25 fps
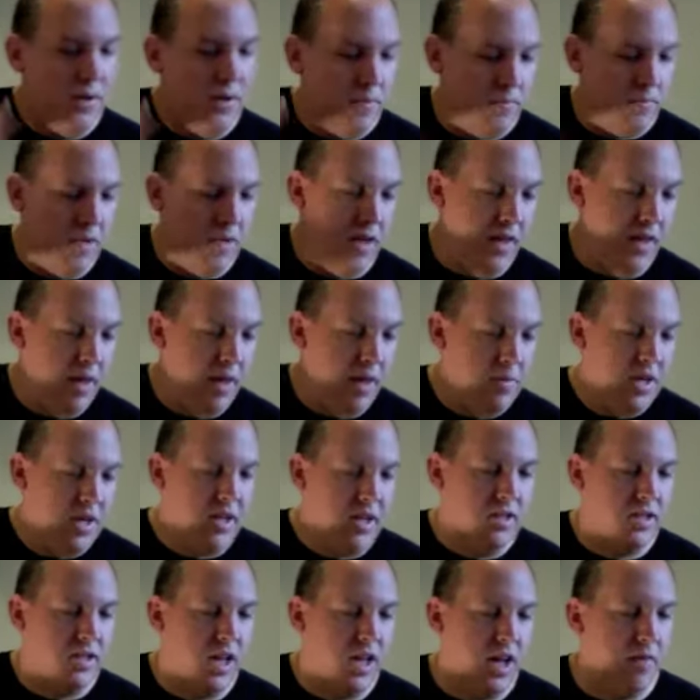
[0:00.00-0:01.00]
Now that being
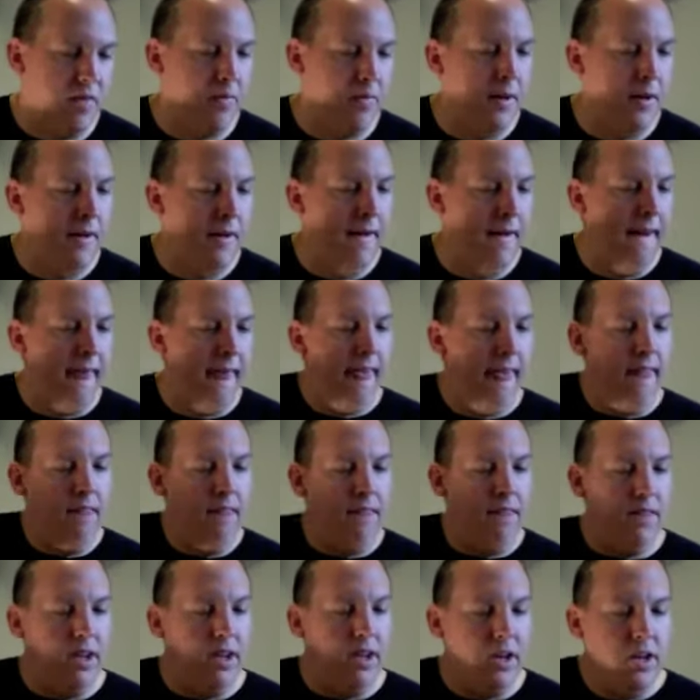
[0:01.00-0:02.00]
said,
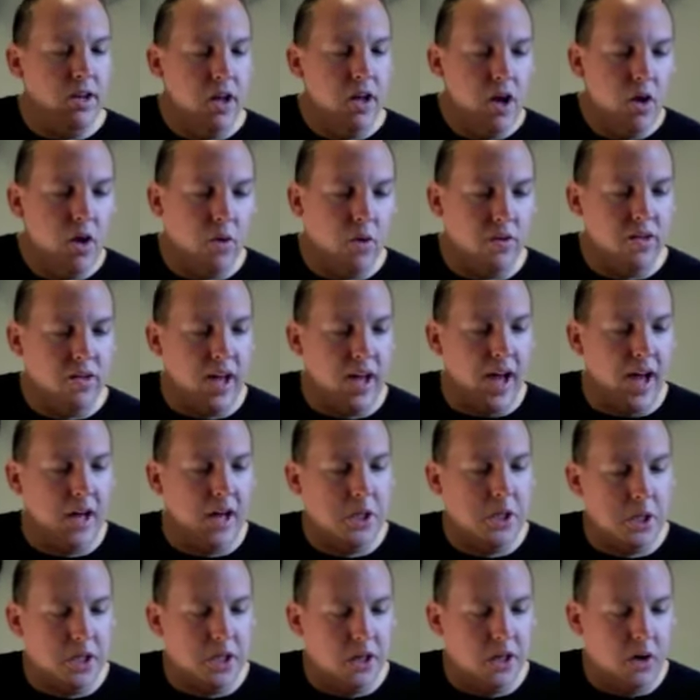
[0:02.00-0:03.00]
the notes
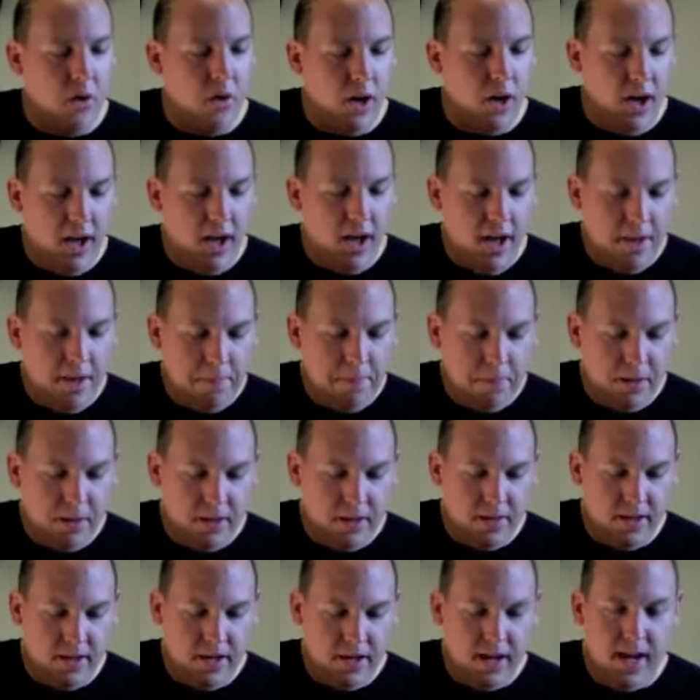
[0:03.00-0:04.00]
actually go up
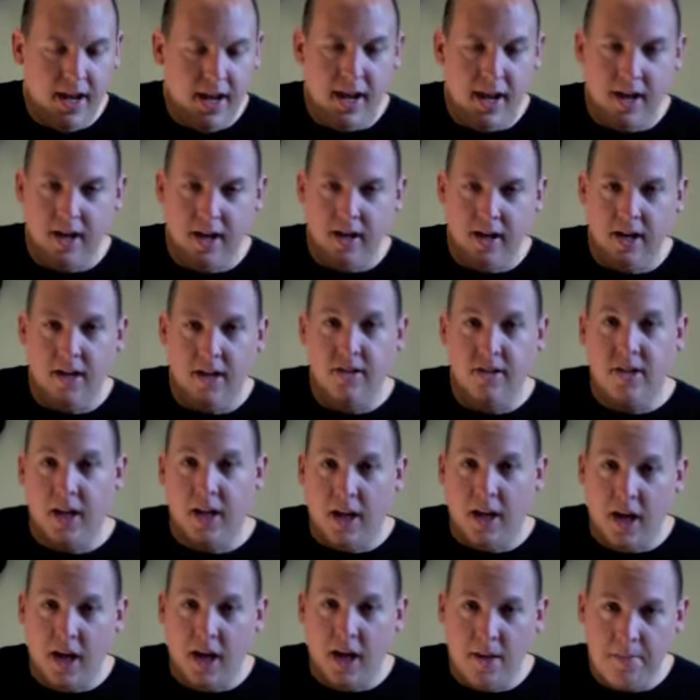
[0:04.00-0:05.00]
the neck, and I say
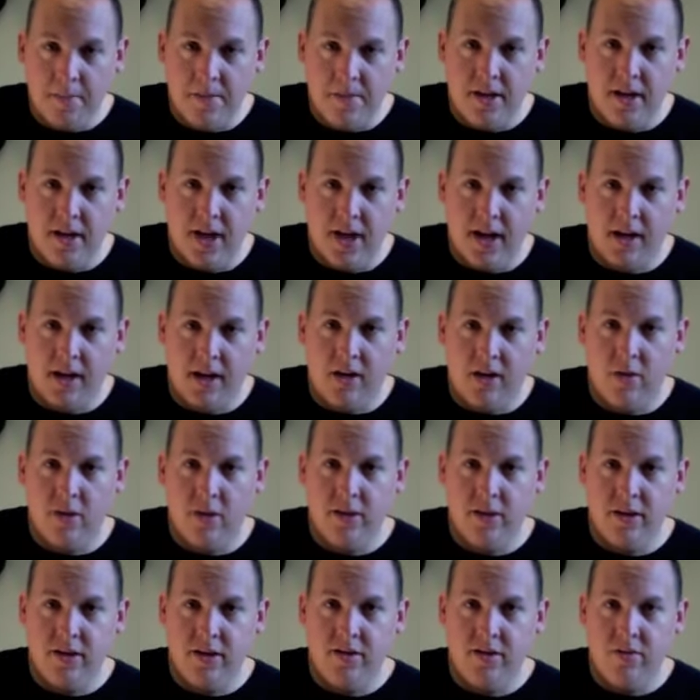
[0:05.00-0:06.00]
up the neck going
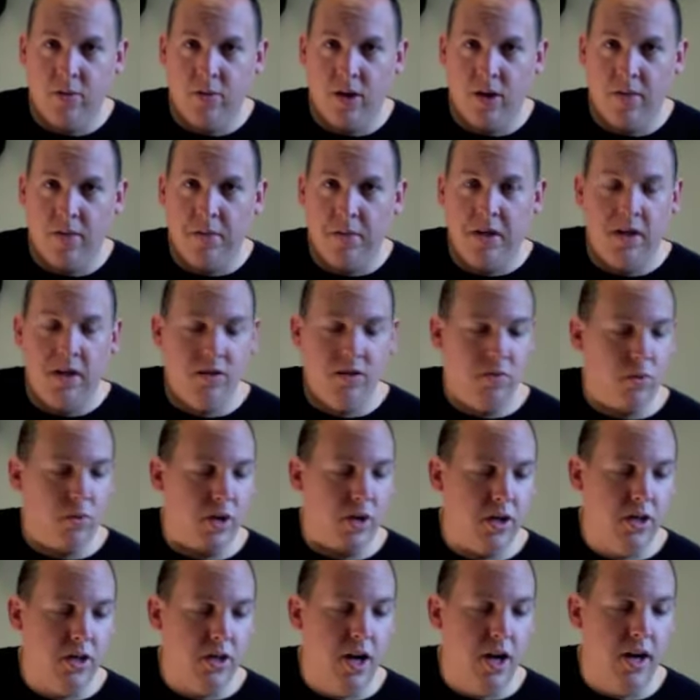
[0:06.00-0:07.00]
this way because we are
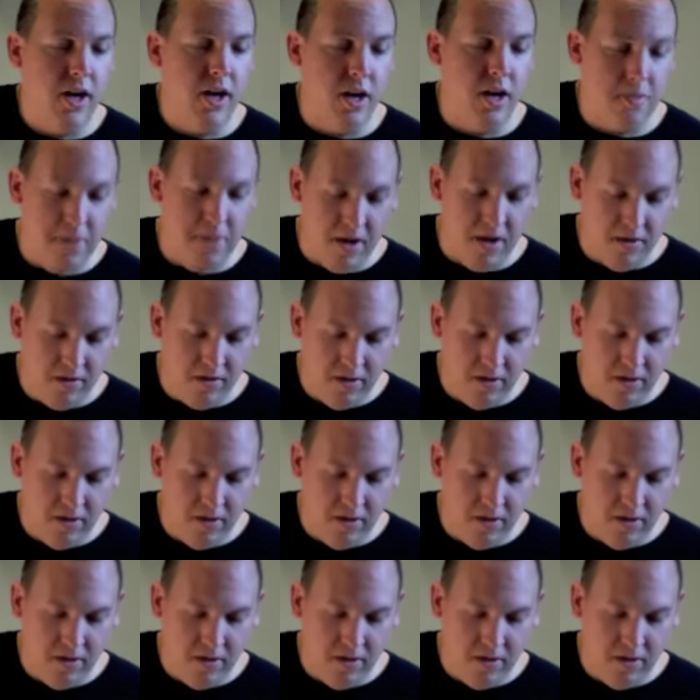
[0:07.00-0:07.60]
talking about